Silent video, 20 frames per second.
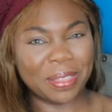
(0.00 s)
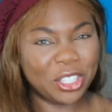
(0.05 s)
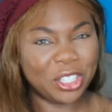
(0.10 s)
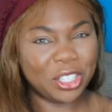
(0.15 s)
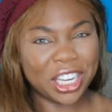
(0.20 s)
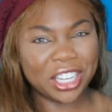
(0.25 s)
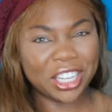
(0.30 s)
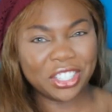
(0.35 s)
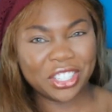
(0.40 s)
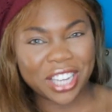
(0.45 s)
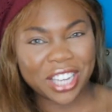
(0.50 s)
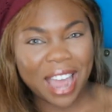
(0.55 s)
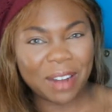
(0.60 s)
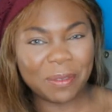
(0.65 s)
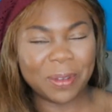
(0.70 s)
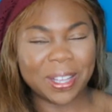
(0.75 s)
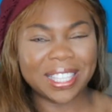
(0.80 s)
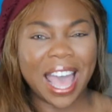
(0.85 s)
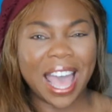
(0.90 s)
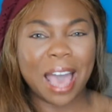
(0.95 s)
the chit-chat and
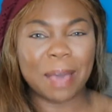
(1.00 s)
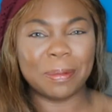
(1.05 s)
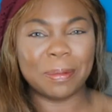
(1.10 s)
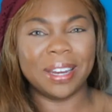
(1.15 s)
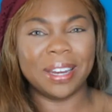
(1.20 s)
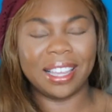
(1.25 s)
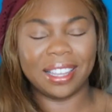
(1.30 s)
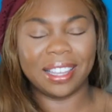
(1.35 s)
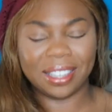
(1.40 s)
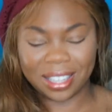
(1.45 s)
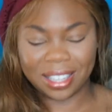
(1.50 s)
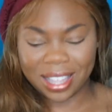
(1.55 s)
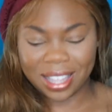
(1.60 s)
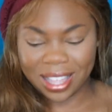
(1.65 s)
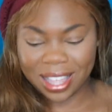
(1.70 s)
what's happening,